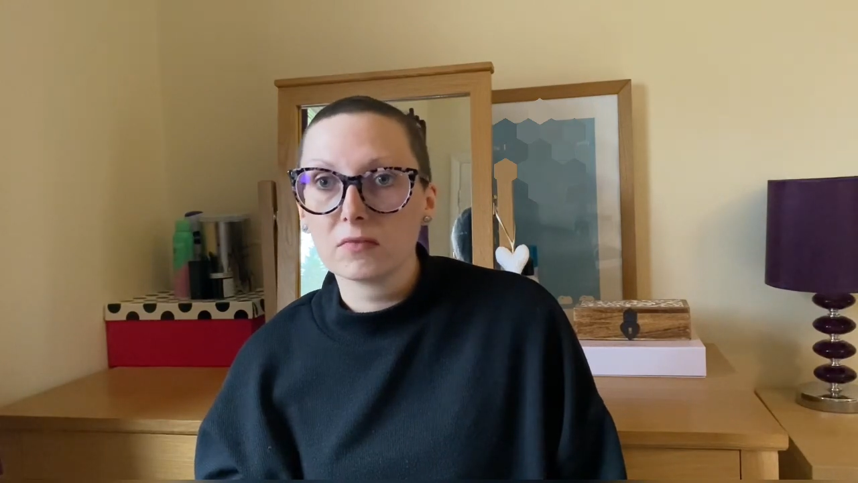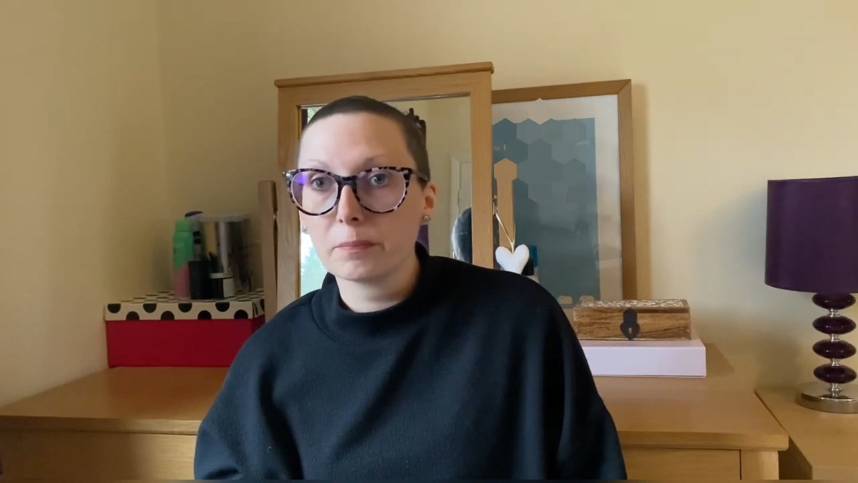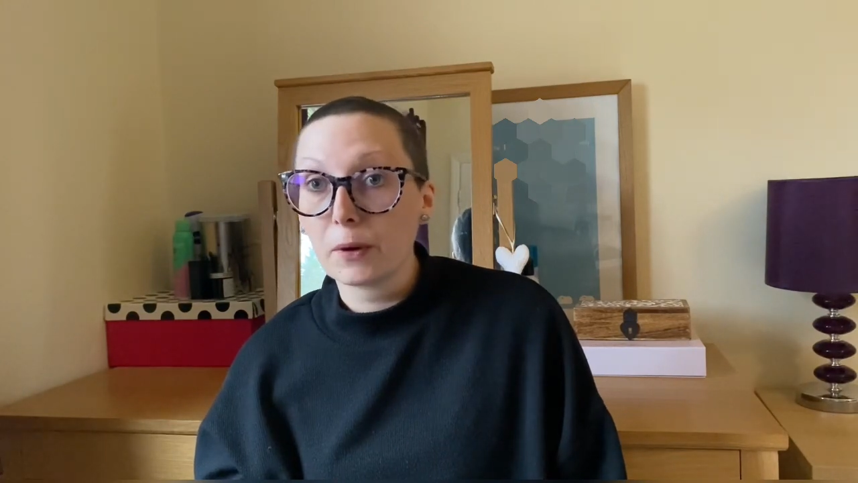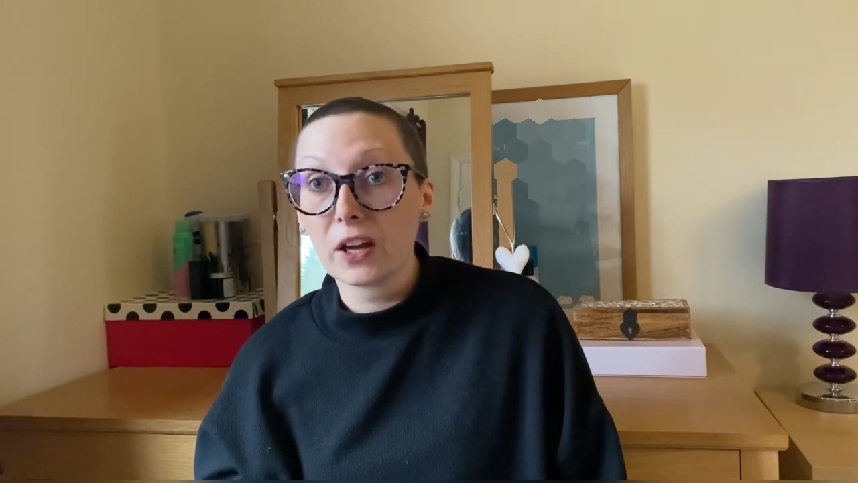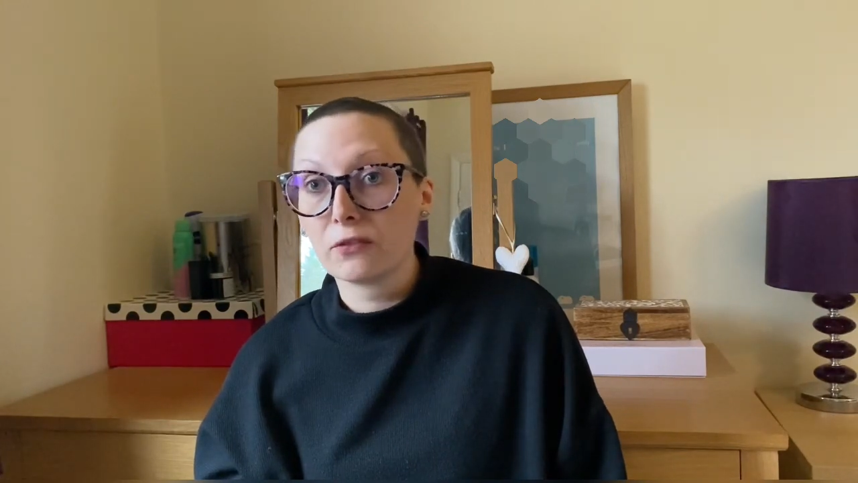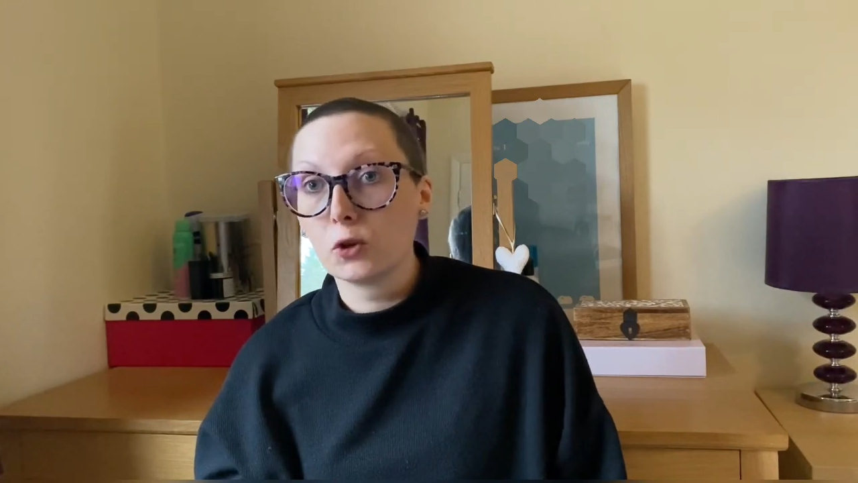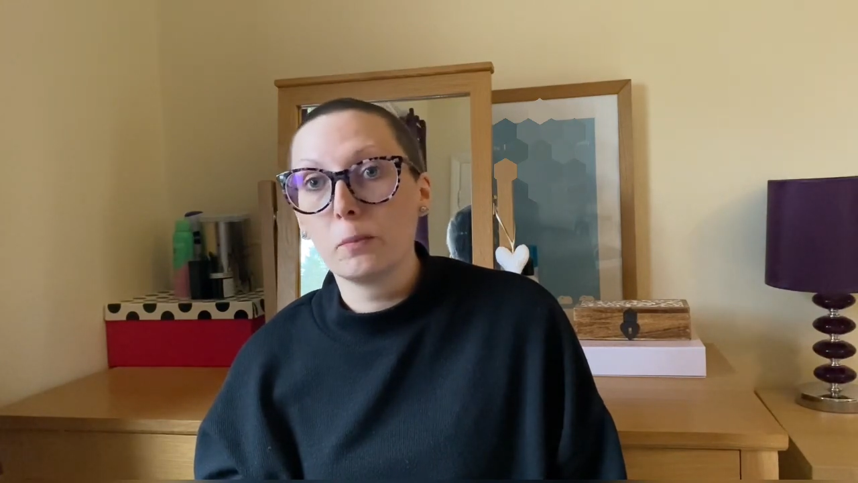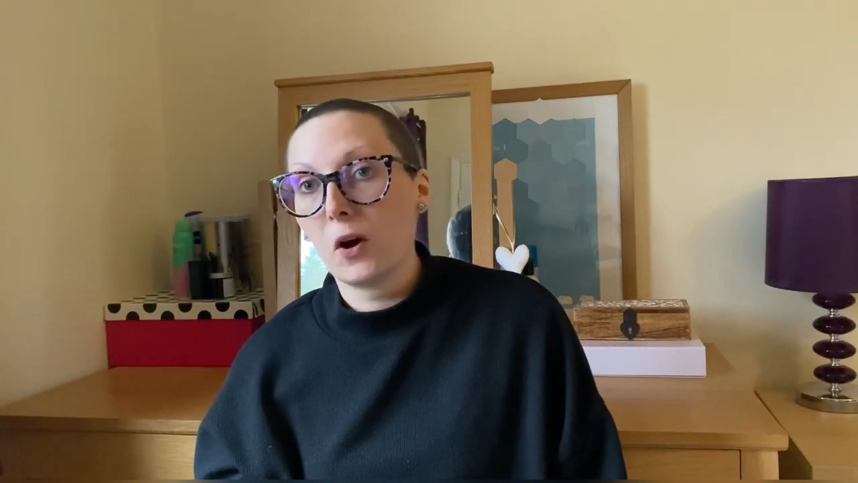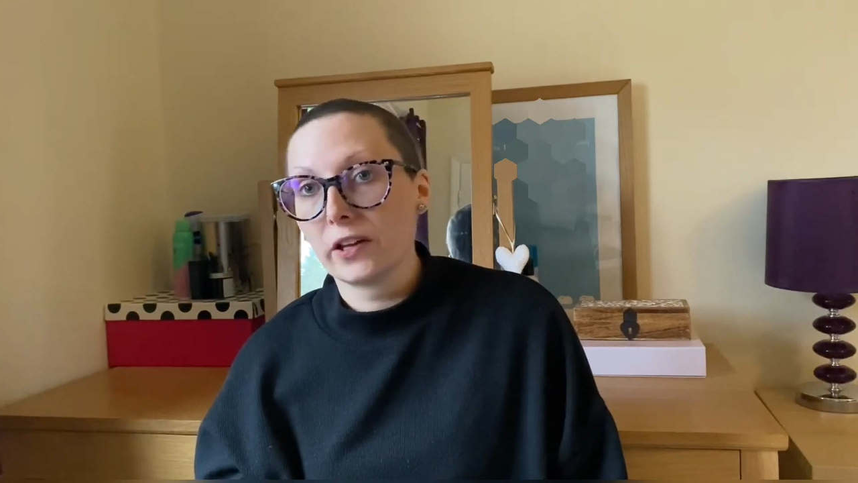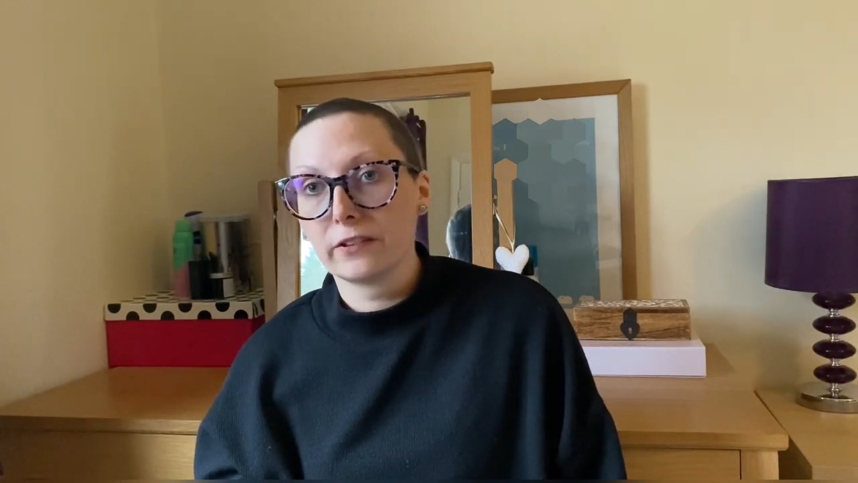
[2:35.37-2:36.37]
but if you're
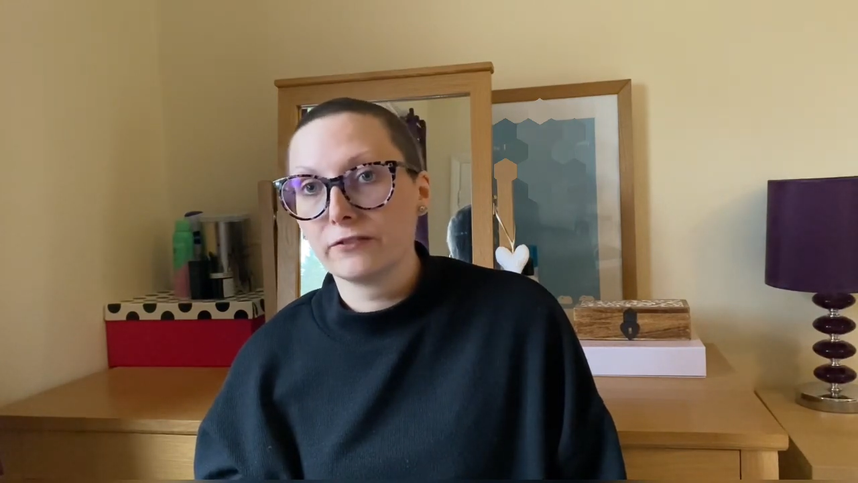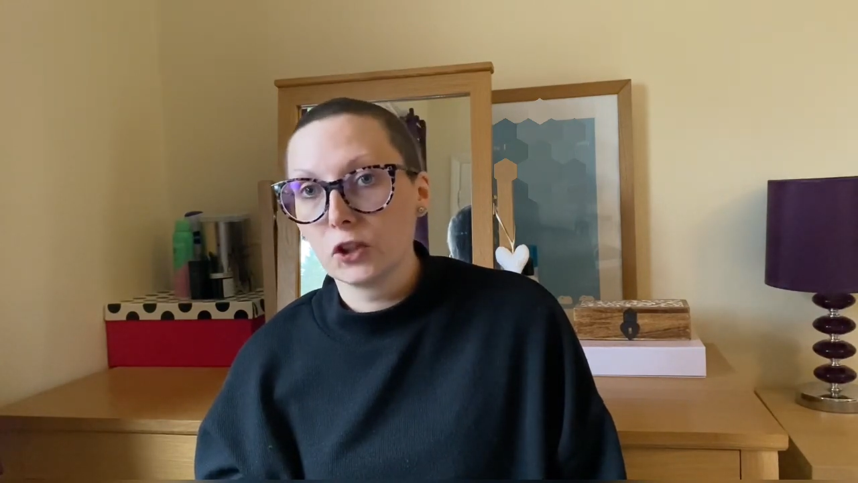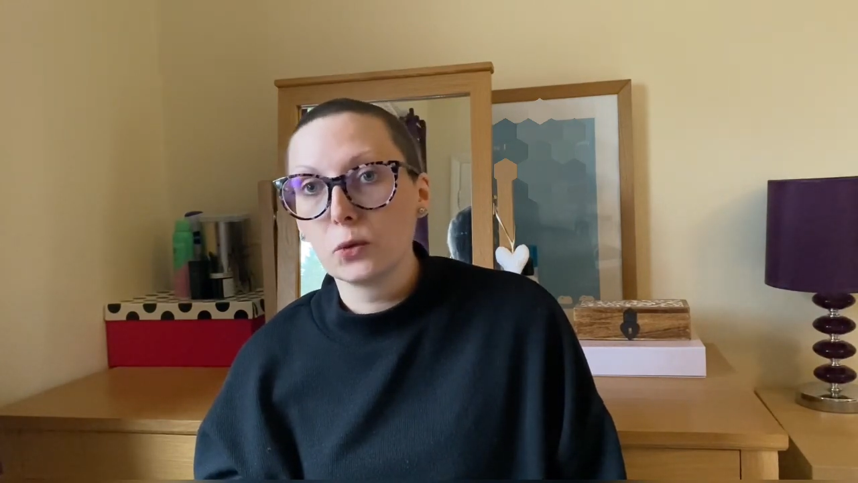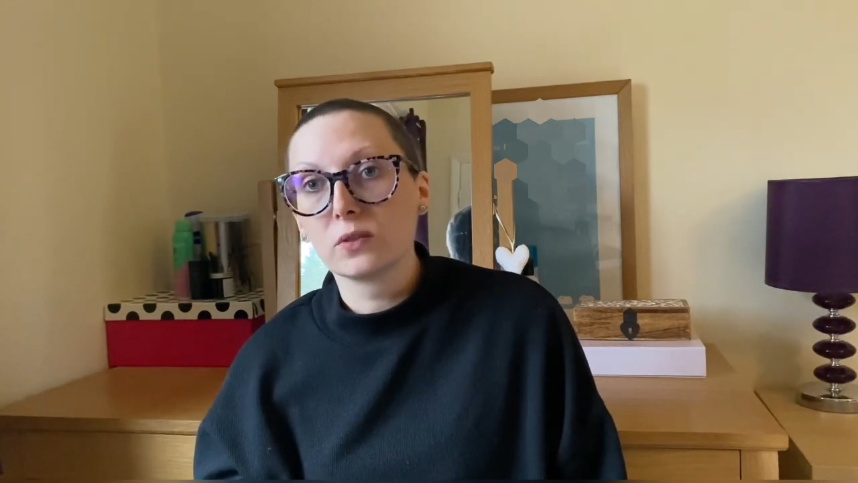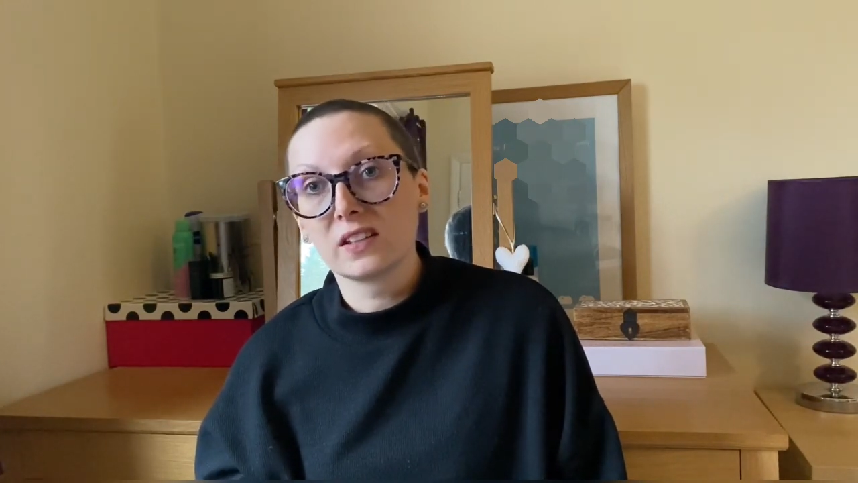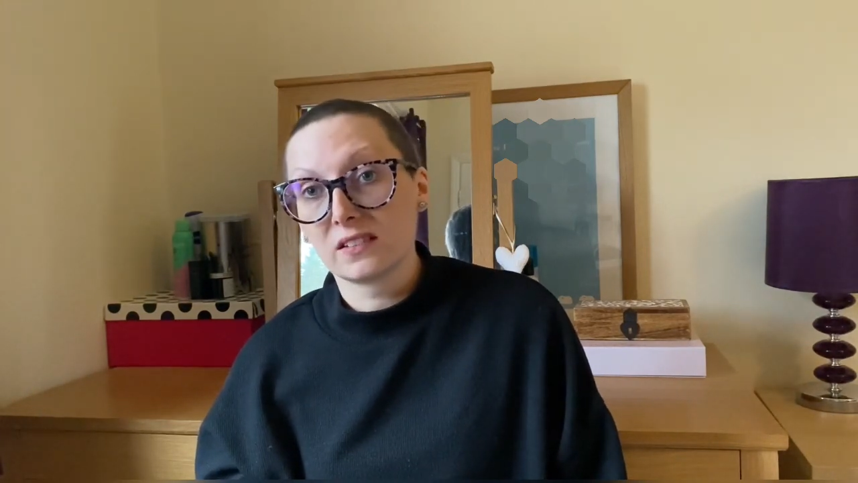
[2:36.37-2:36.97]
buying a few